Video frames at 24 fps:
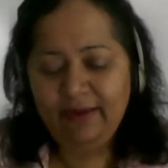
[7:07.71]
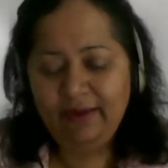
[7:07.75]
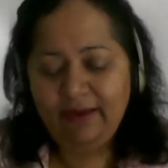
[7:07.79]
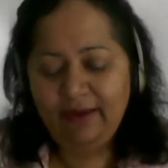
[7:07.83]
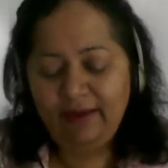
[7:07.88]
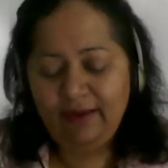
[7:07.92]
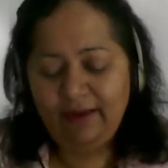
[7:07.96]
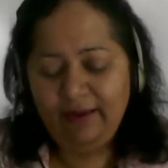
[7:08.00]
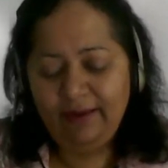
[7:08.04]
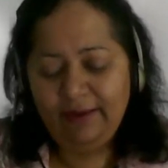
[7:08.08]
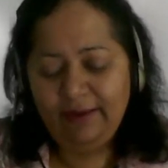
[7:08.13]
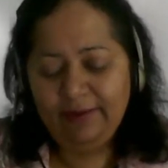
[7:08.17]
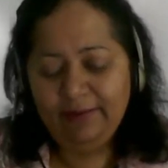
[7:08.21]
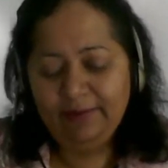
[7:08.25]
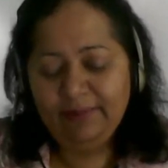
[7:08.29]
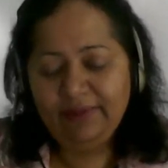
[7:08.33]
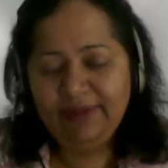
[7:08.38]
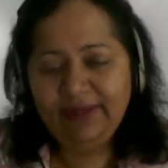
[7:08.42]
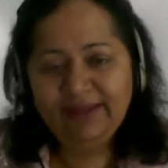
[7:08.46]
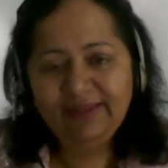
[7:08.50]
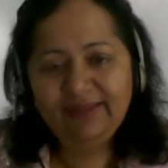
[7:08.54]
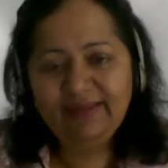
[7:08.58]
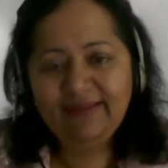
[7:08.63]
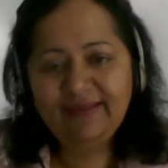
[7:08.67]
But
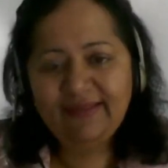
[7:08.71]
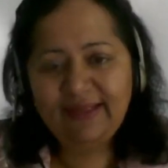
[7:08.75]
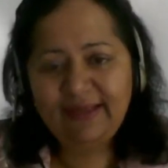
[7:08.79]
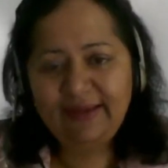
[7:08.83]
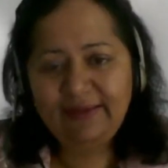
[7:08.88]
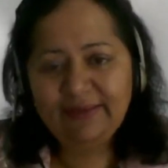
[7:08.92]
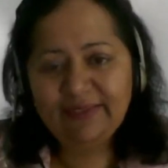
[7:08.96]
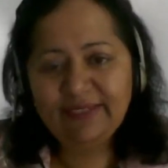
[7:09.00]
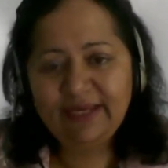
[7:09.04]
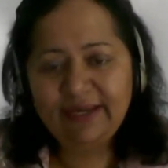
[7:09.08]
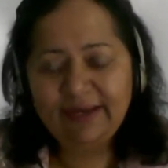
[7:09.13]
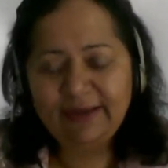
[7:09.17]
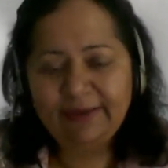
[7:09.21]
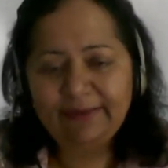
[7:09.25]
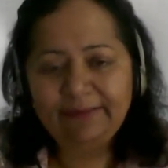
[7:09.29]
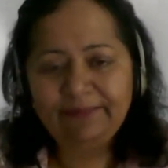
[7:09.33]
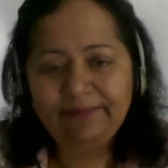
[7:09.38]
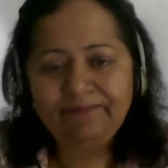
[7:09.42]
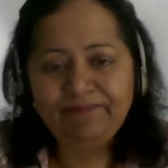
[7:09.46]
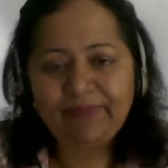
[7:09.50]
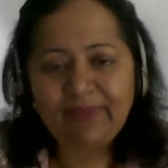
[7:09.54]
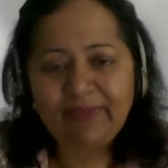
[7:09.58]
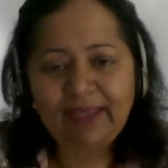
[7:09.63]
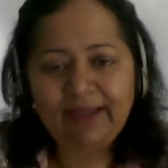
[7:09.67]
at the same time,
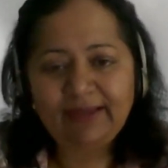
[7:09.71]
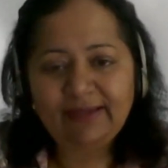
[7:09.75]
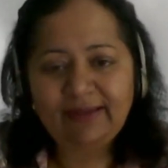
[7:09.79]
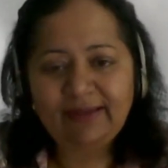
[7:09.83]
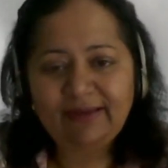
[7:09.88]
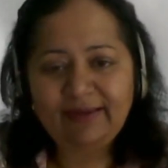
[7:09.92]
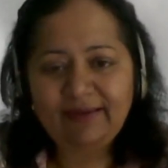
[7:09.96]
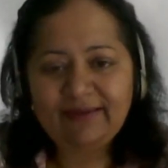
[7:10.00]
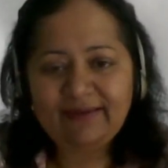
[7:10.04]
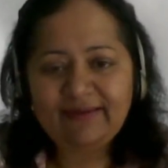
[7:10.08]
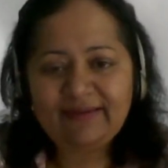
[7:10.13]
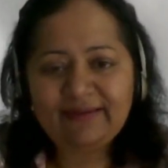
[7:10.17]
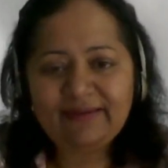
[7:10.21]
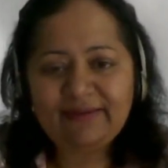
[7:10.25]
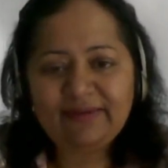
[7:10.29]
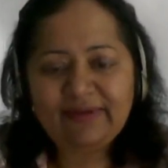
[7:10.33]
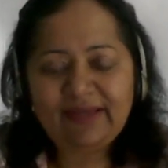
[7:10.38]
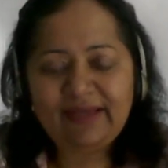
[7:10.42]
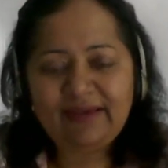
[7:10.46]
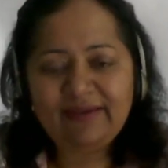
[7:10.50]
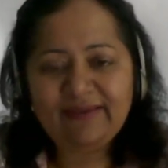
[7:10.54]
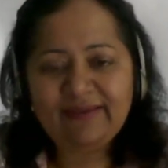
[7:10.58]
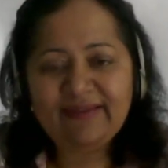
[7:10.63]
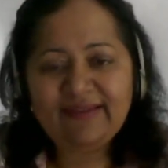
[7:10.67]
it also
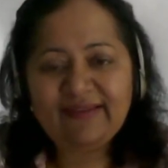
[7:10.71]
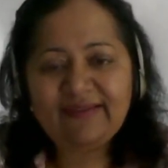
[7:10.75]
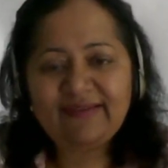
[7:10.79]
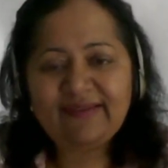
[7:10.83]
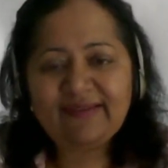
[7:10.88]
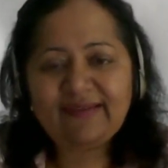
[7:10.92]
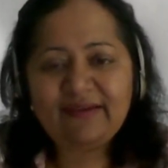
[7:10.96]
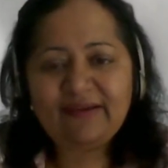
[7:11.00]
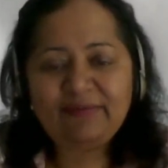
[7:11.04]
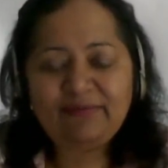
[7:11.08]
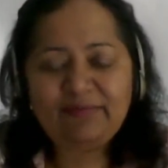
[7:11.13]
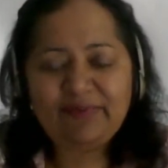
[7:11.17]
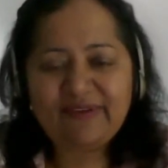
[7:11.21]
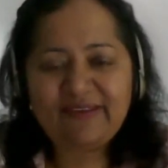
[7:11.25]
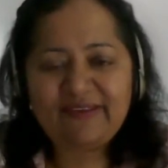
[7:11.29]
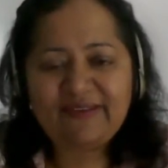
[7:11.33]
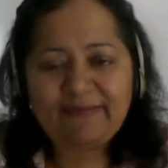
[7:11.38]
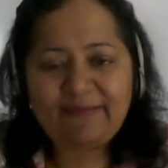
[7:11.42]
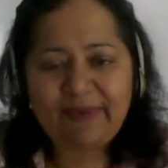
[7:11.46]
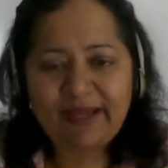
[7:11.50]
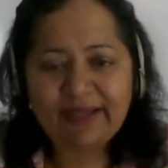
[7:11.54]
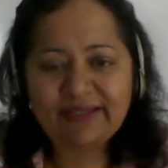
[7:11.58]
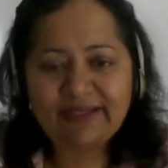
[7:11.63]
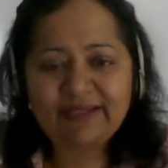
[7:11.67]
gives us a
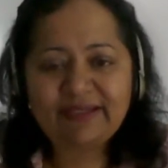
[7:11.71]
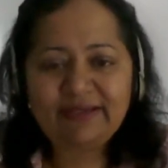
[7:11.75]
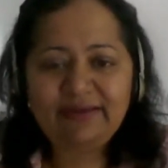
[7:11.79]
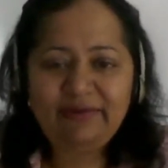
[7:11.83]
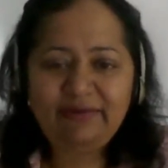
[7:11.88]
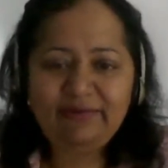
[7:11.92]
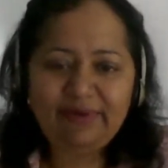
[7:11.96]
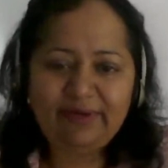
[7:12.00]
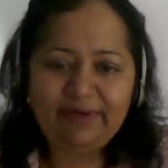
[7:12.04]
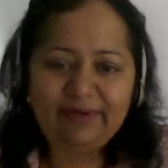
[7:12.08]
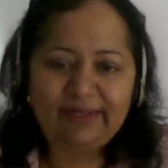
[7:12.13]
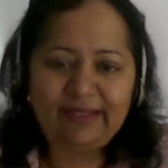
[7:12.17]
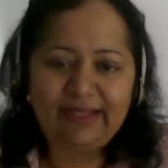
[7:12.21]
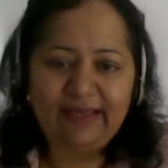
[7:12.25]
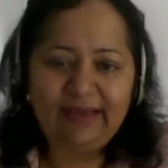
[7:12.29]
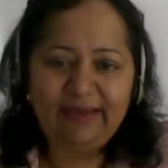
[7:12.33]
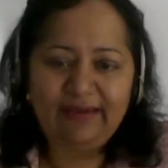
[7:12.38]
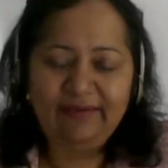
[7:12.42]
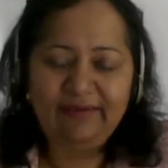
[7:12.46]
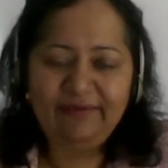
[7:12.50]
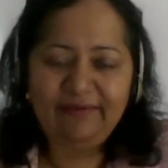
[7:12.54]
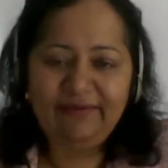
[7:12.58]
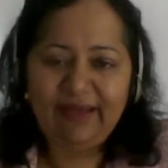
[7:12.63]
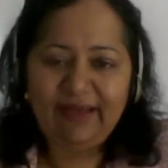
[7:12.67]
perspective about
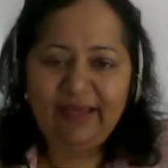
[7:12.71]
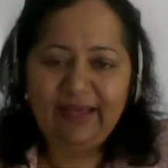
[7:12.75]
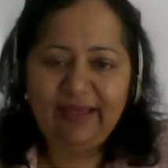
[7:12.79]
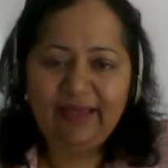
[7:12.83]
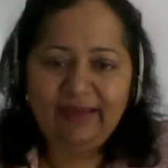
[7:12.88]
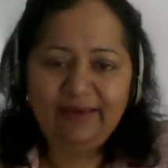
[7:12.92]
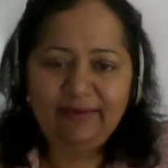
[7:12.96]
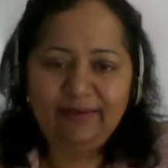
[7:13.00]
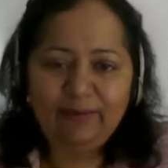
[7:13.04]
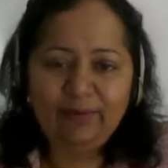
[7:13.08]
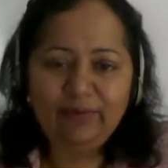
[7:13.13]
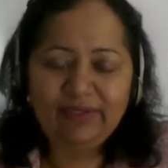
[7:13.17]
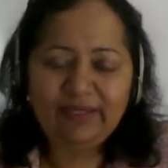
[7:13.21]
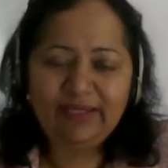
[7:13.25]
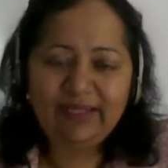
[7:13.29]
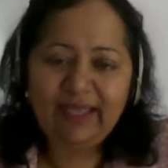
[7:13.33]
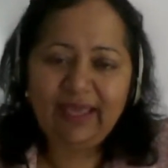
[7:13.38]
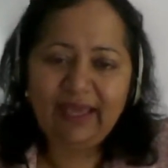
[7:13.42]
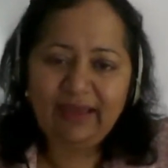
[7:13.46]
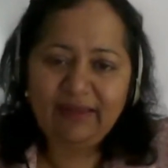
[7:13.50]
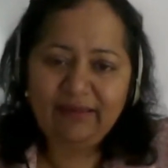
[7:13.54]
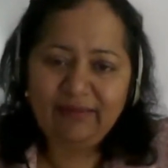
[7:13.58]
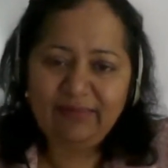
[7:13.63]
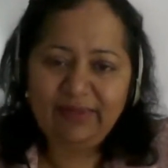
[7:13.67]
life and what
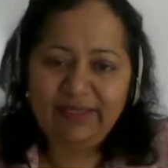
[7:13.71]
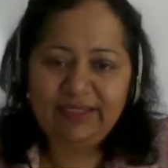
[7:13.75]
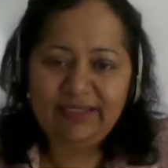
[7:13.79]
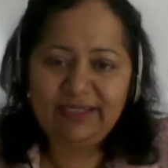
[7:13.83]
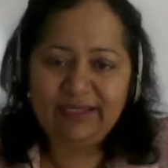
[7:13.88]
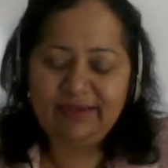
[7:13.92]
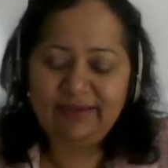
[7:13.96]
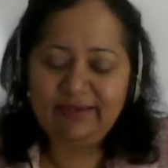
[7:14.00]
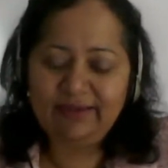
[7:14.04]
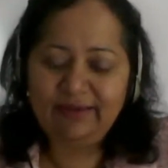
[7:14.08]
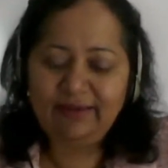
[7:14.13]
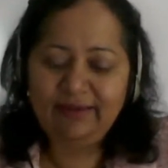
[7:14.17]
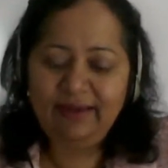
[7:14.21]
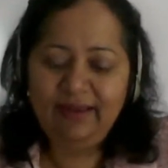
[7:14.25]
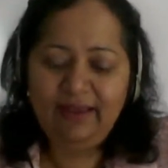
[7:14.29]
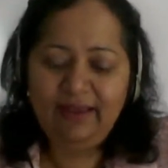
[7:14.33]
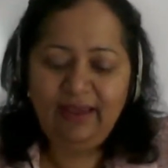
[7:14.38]
can be done.